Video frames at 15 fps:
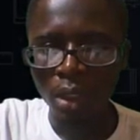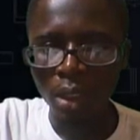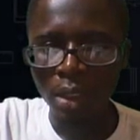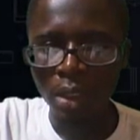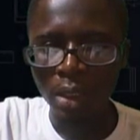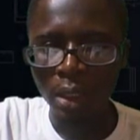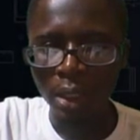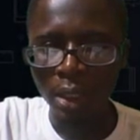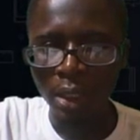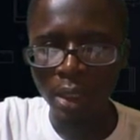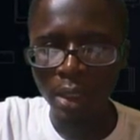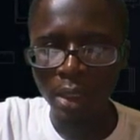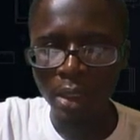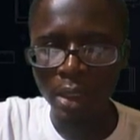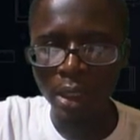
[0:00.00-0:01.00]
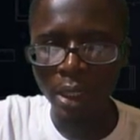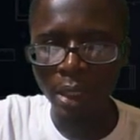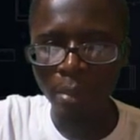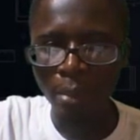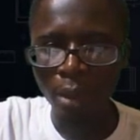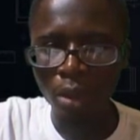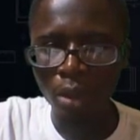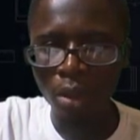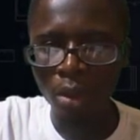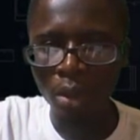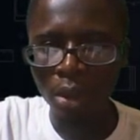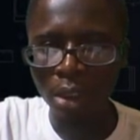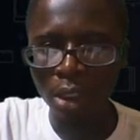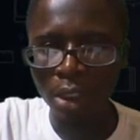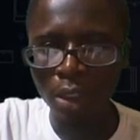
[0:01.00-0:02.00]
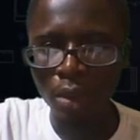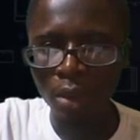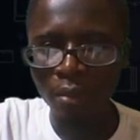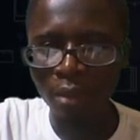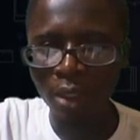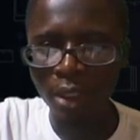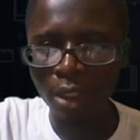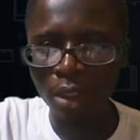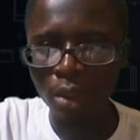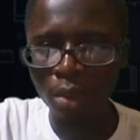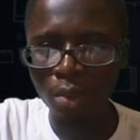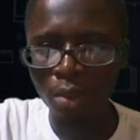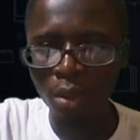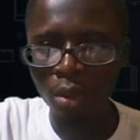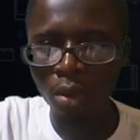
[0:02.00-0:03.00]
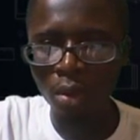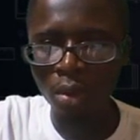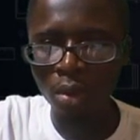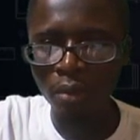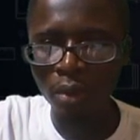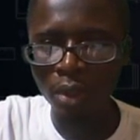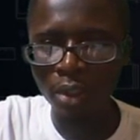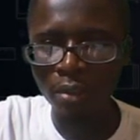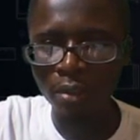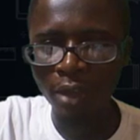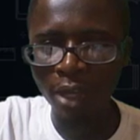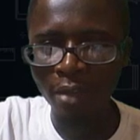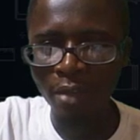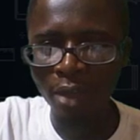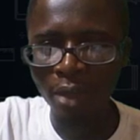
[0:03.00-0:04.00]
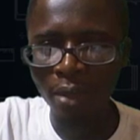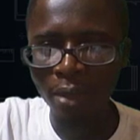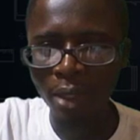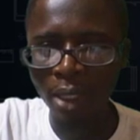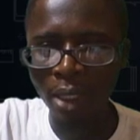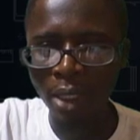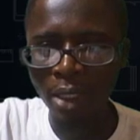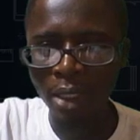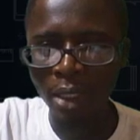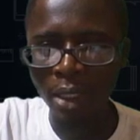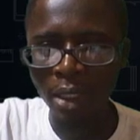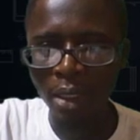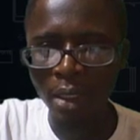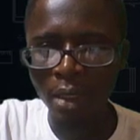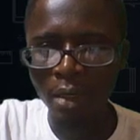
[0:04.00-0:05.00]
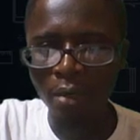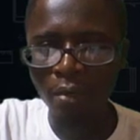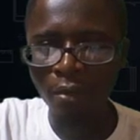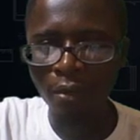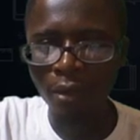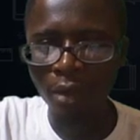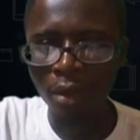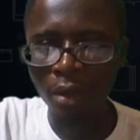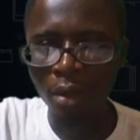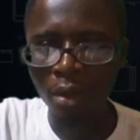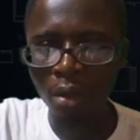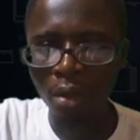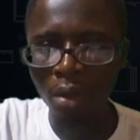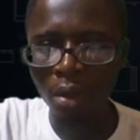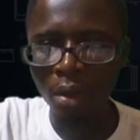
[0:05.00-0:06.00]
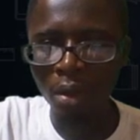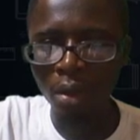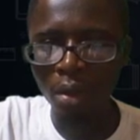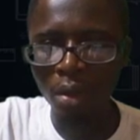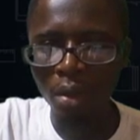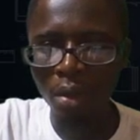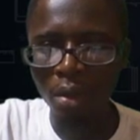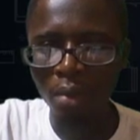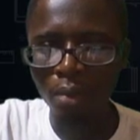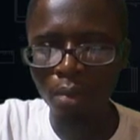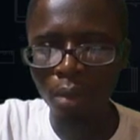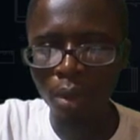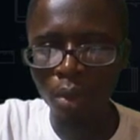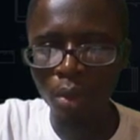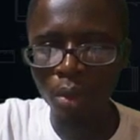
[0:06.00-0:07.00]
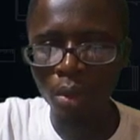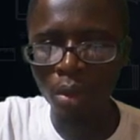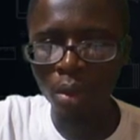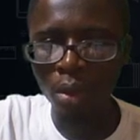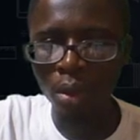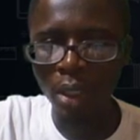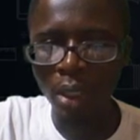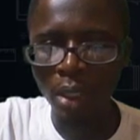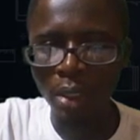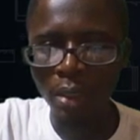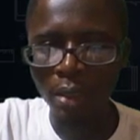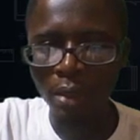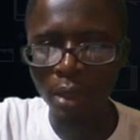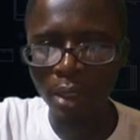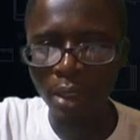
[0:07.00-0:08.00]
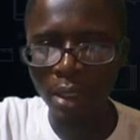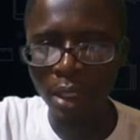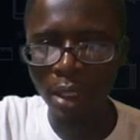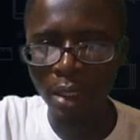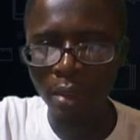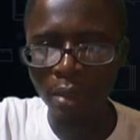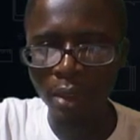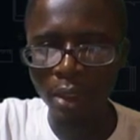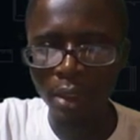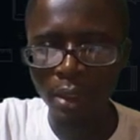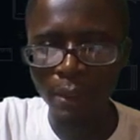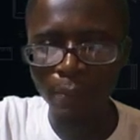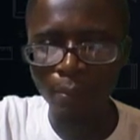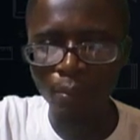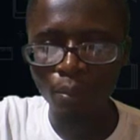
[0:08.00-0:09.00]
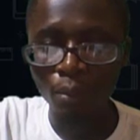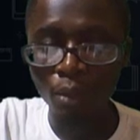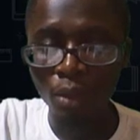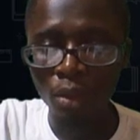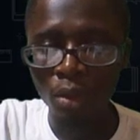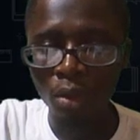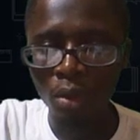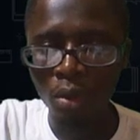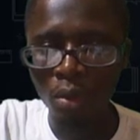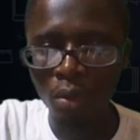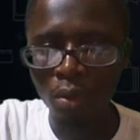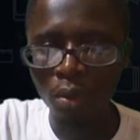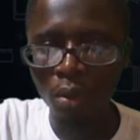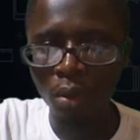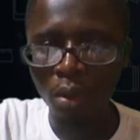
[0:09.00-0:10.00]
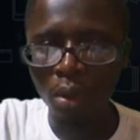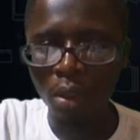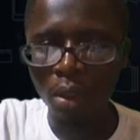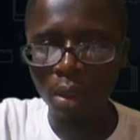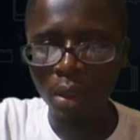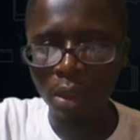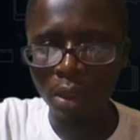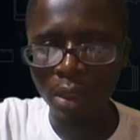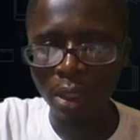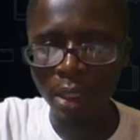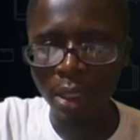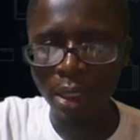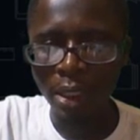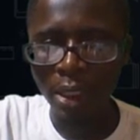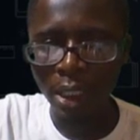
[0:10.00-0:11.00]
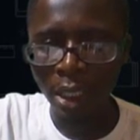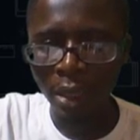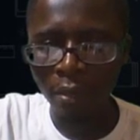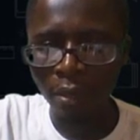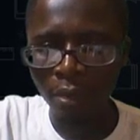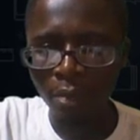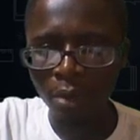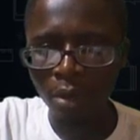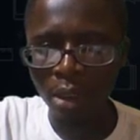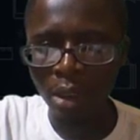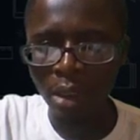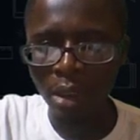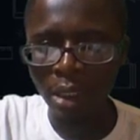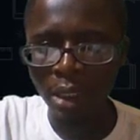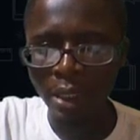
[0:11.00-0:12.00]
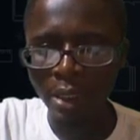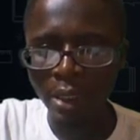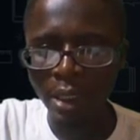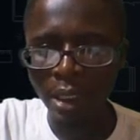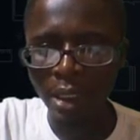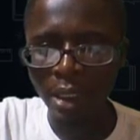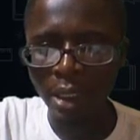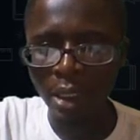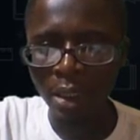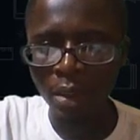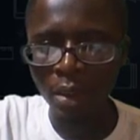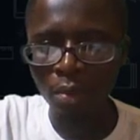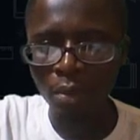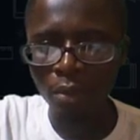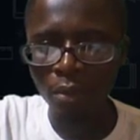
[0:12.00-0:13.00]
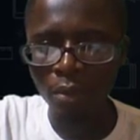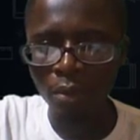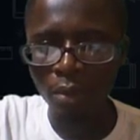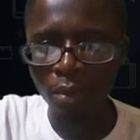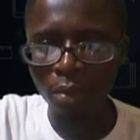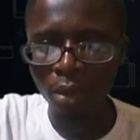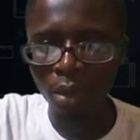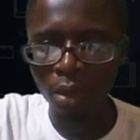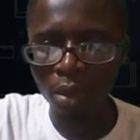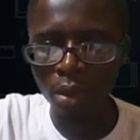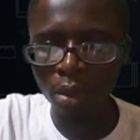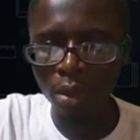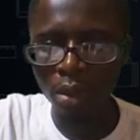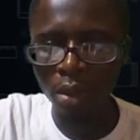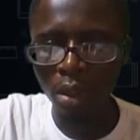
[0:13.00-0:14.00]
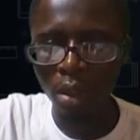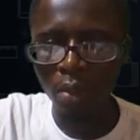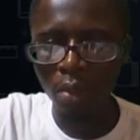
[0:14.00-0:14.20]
It says a box contains 12 identical balls, of which 5 are red, 4 blue, and the rest are green. So they said, if a ball is selected at random from the box,